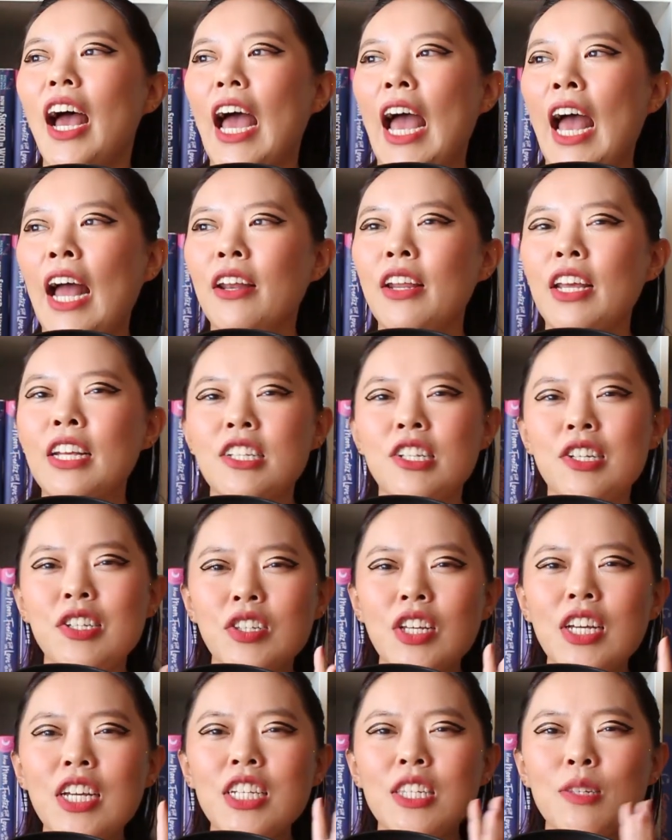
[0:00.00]
And it's
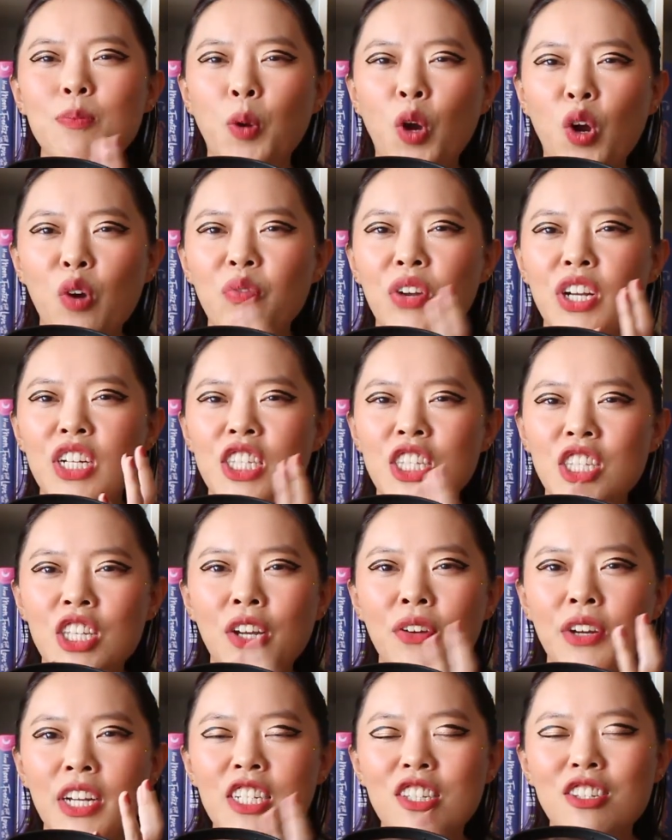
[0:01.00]
just like a perfect
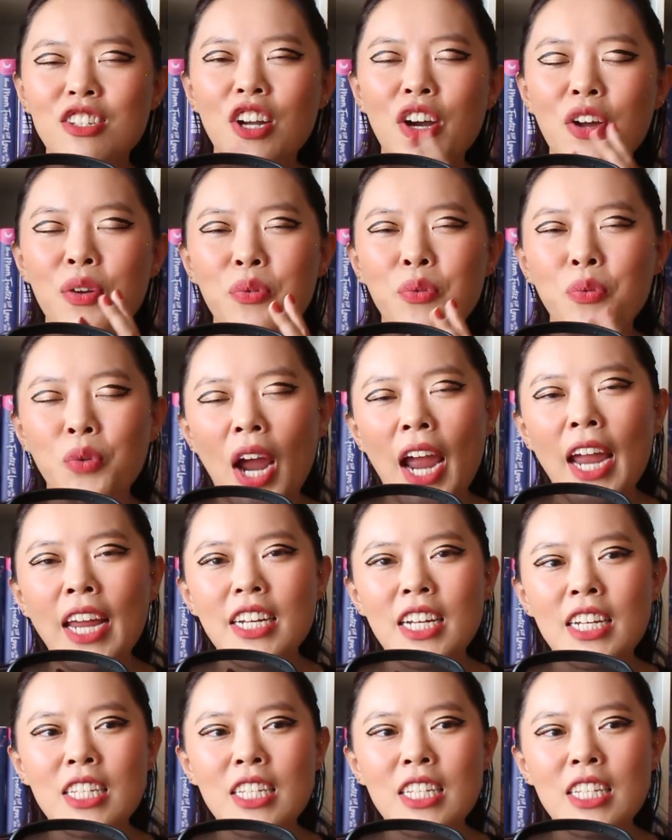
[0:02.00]
series done right.